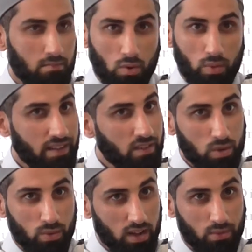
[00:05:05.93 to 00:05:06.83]
But whenever
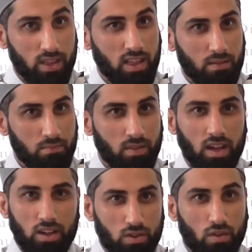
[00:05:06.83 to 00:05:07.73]
we were with him,
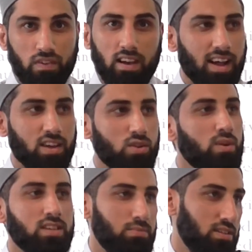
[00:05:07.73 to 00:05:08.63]
you felt like you
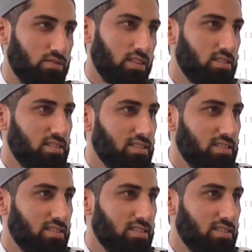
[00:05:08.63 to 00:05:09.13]
were his best friend.